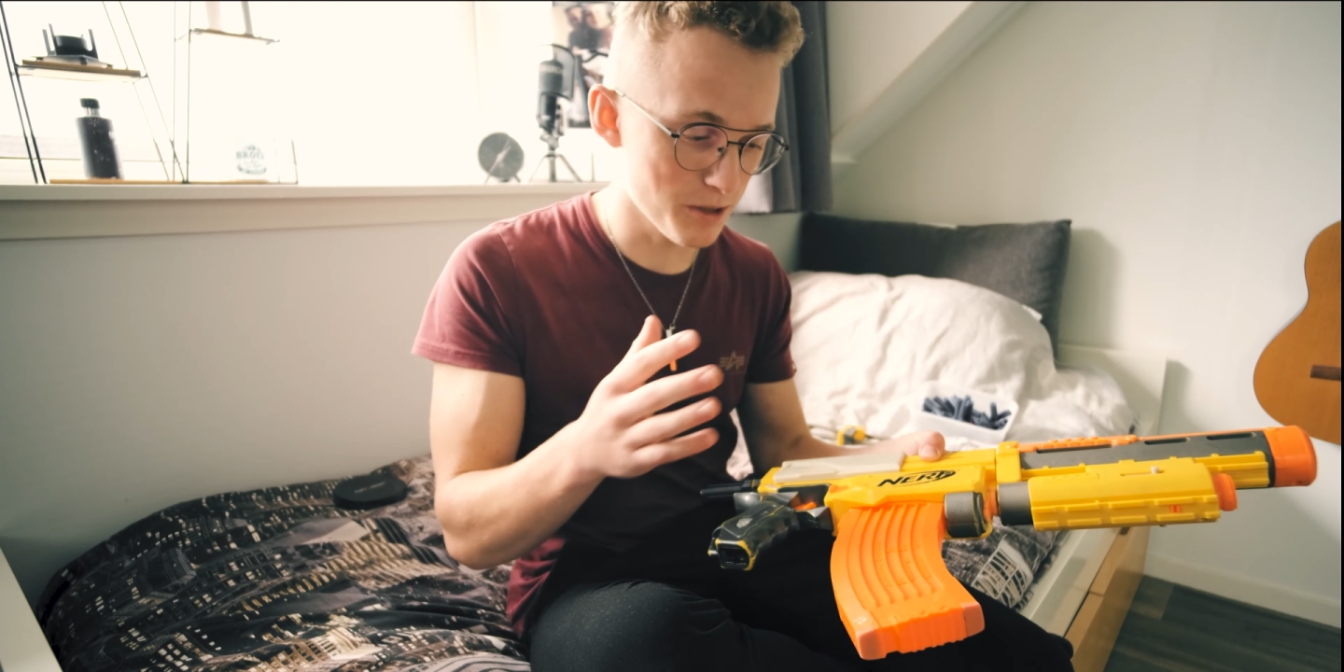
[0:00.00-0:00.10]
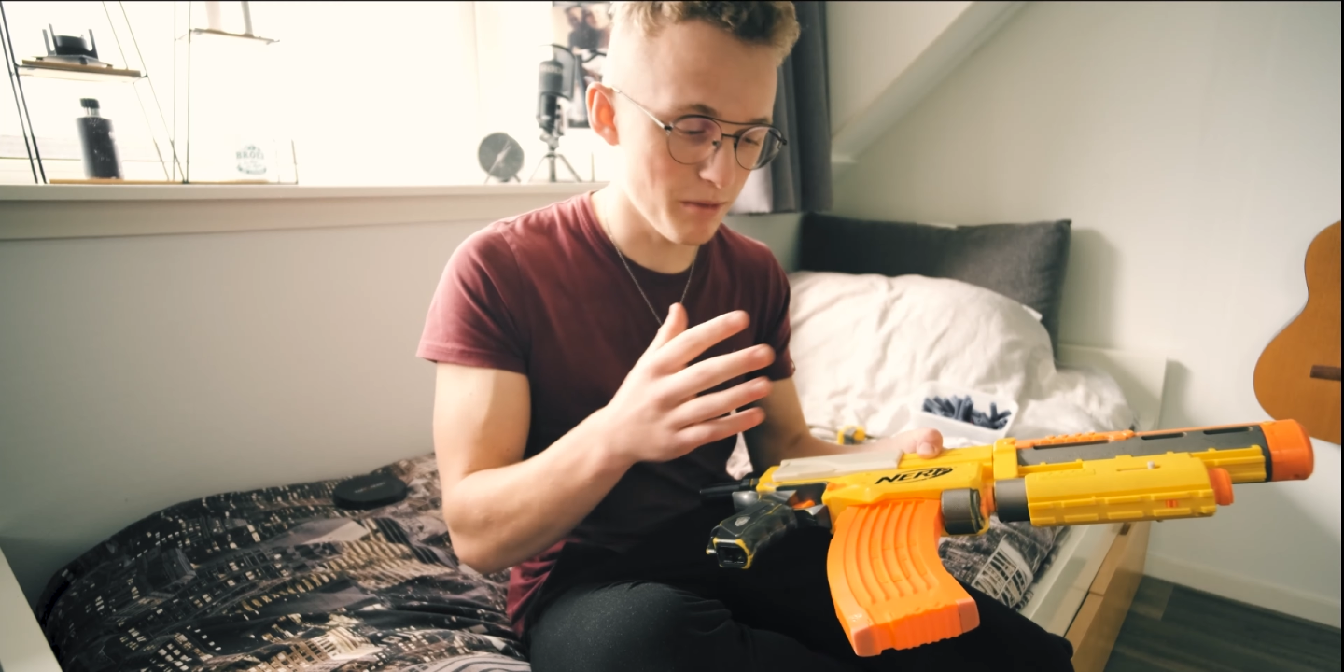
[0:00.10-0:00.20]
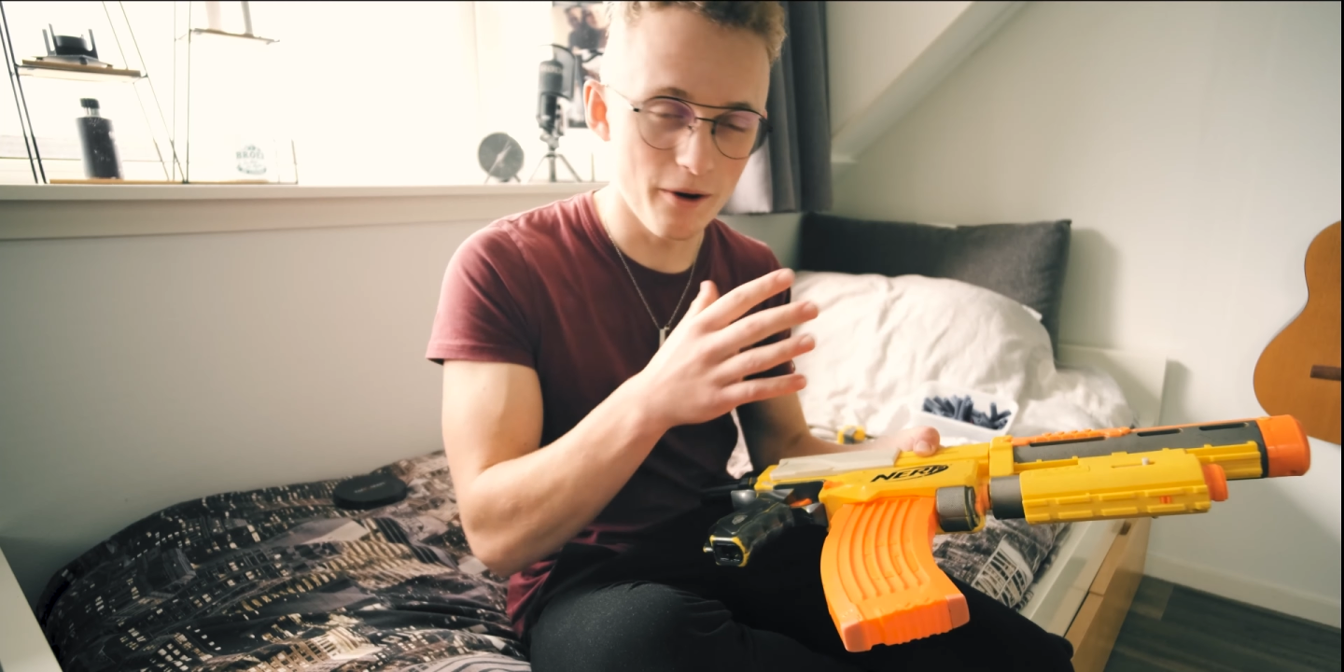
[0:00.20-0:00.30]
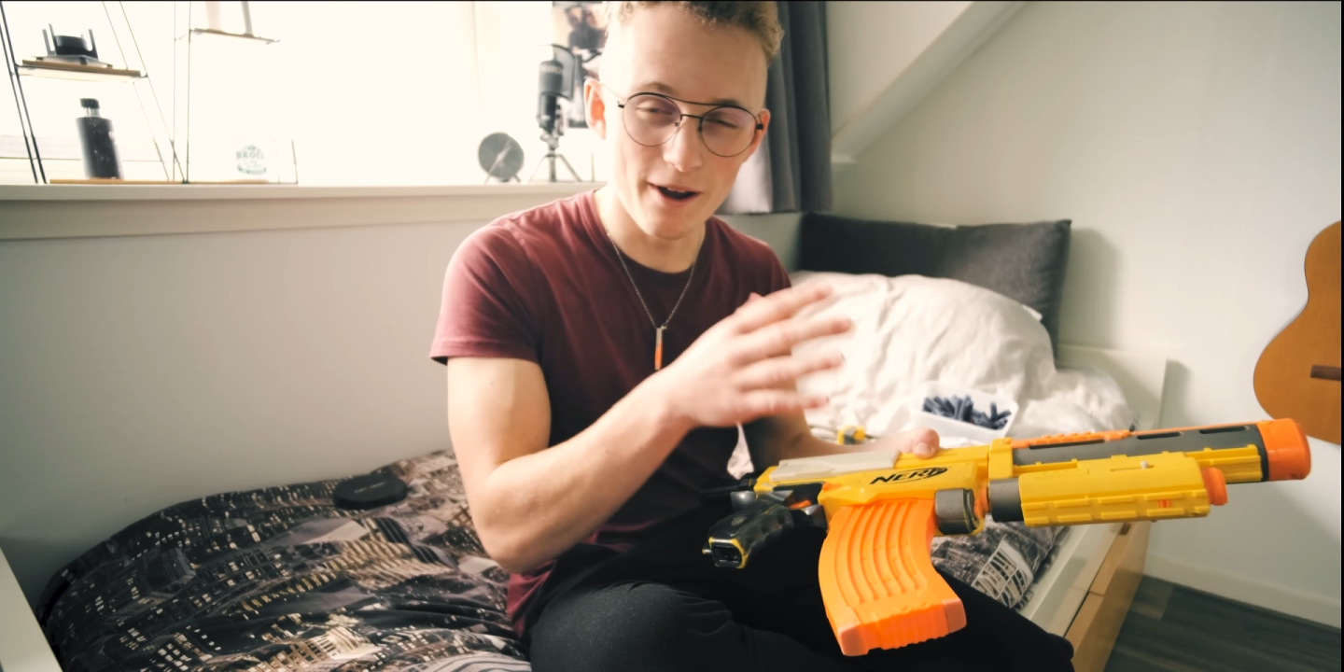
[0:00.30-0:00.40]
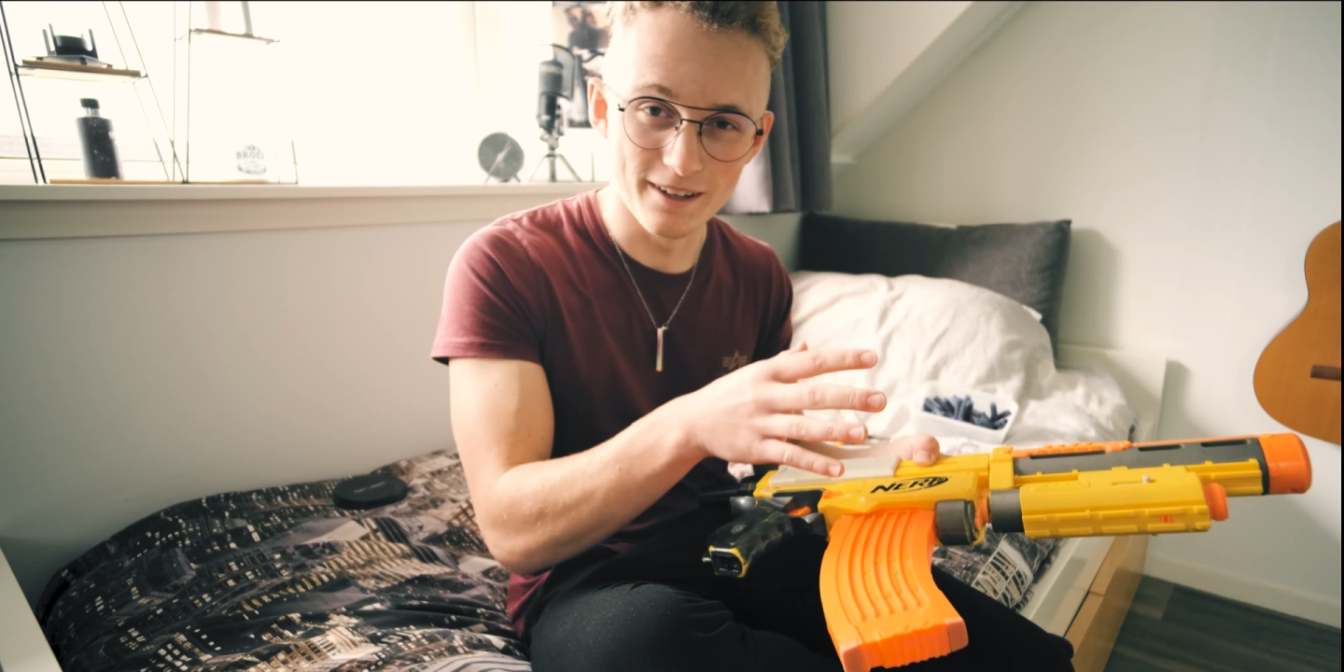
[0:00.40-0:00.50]

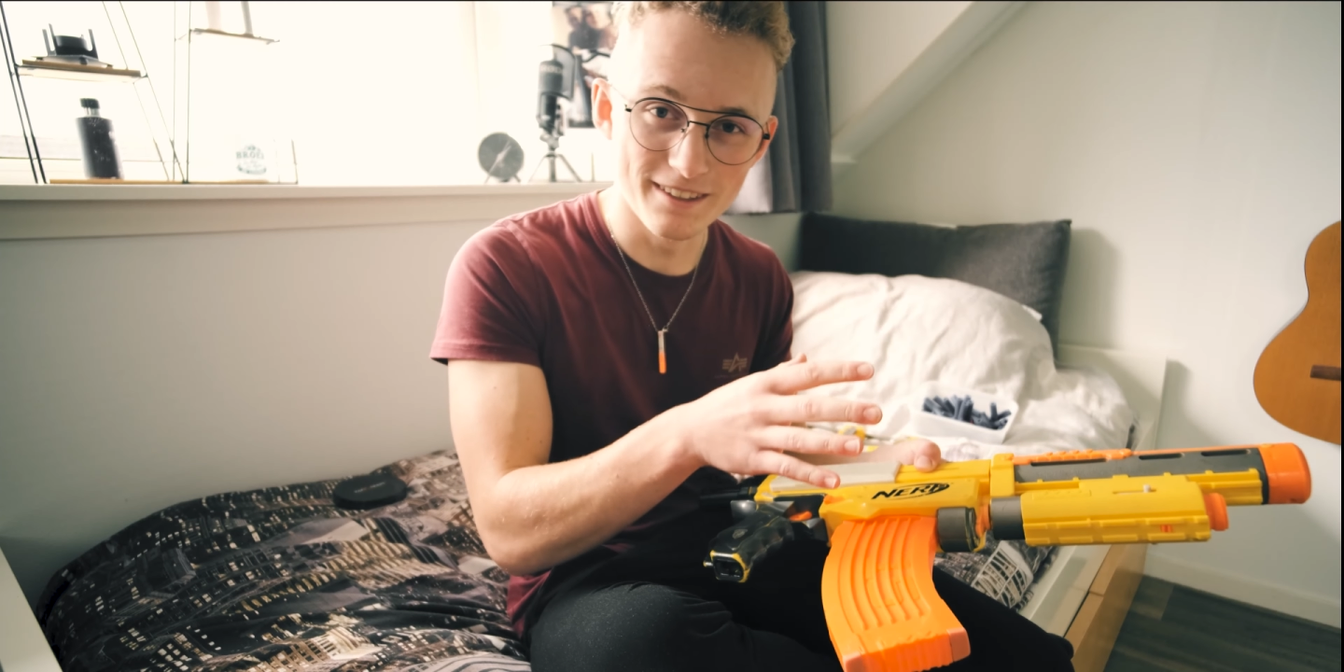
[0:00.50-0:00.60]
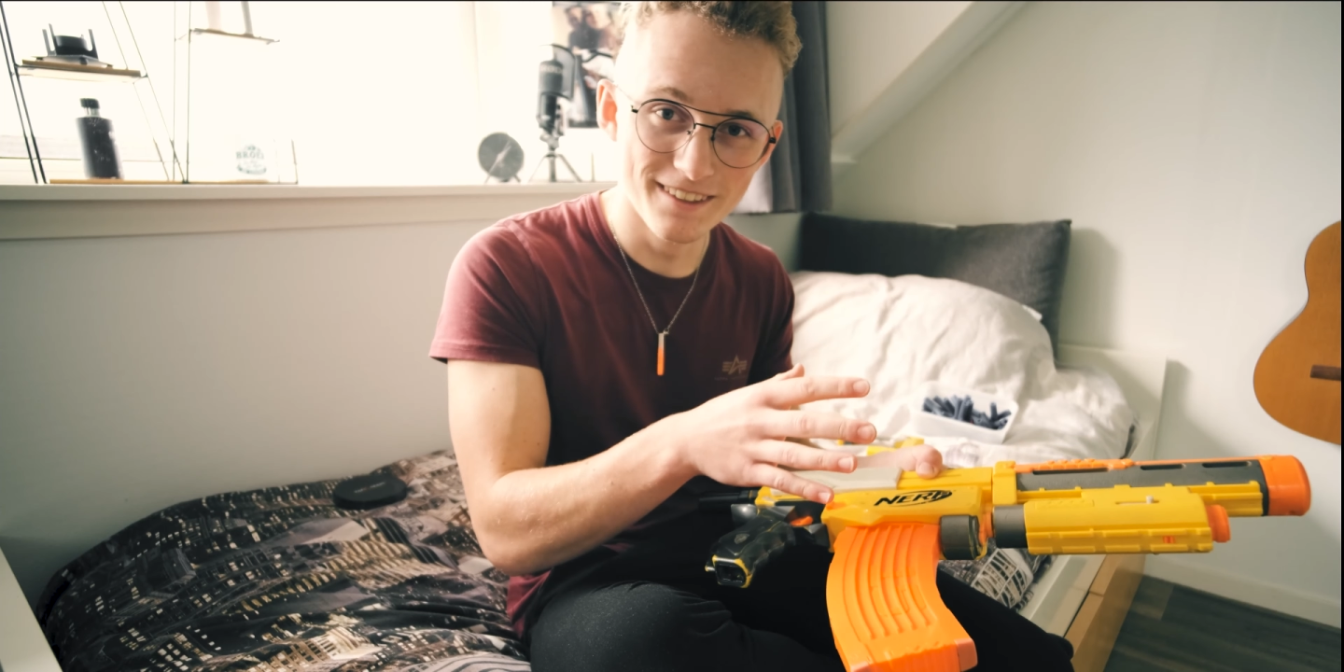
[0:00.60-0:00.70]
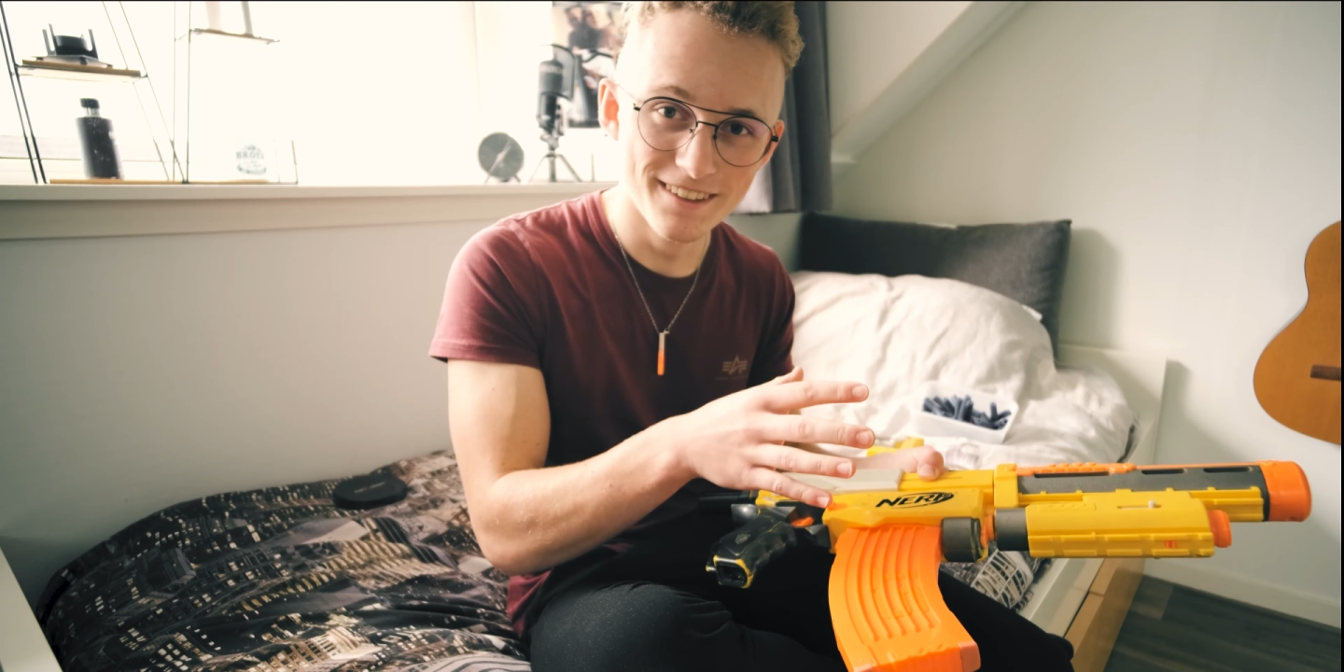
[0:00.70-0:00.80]
about 8.